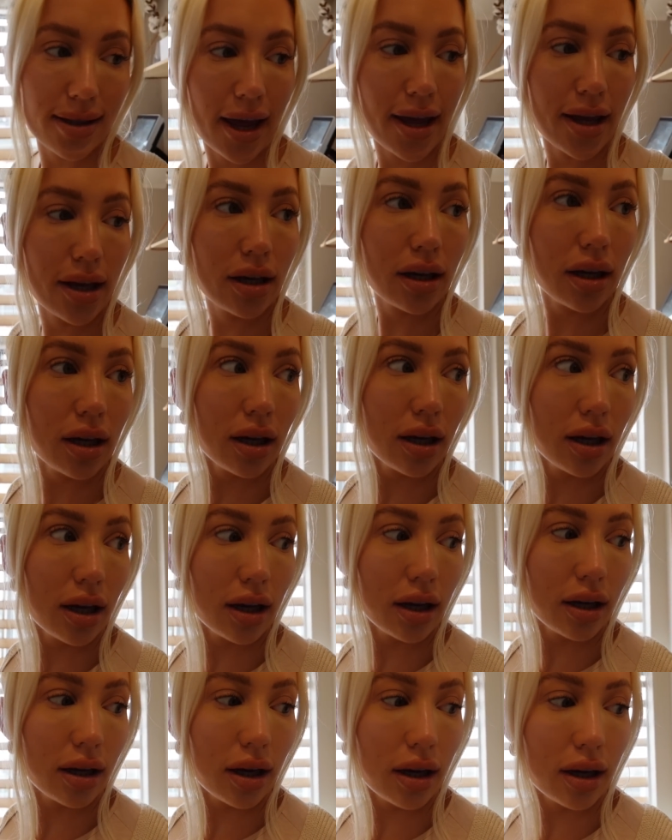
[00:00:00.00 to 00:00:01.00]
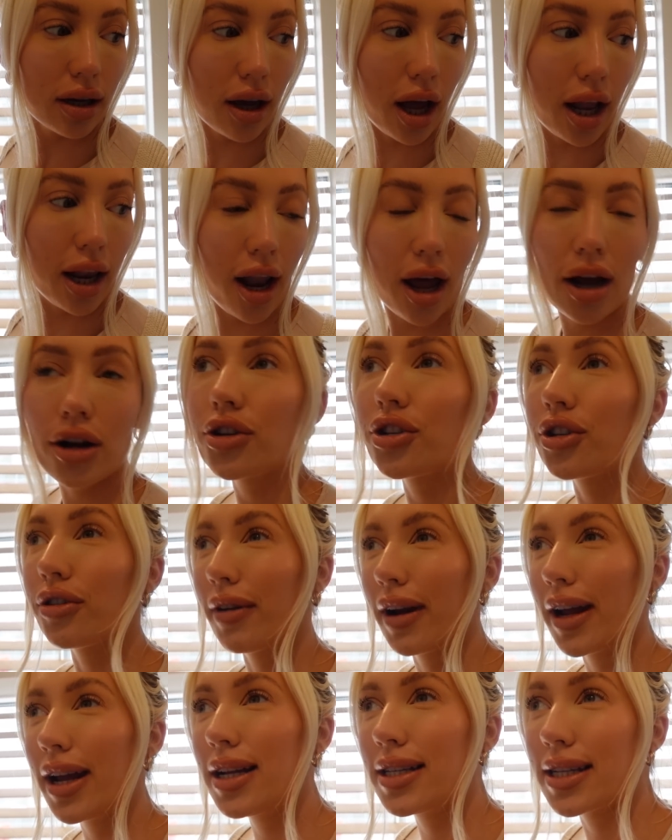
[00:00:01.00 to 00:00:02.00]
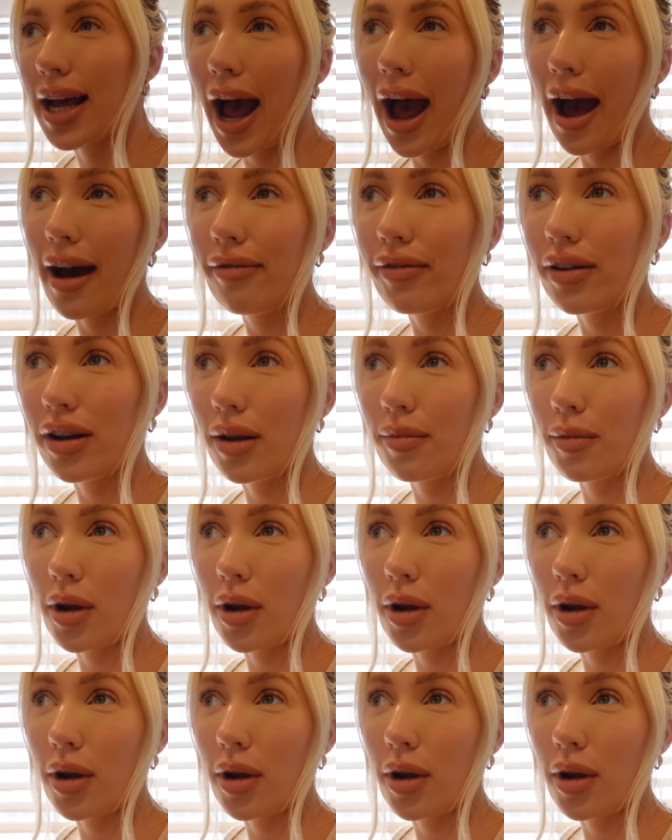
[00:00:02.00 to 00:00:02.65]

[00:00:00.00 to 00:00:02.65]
like a luxury to have in a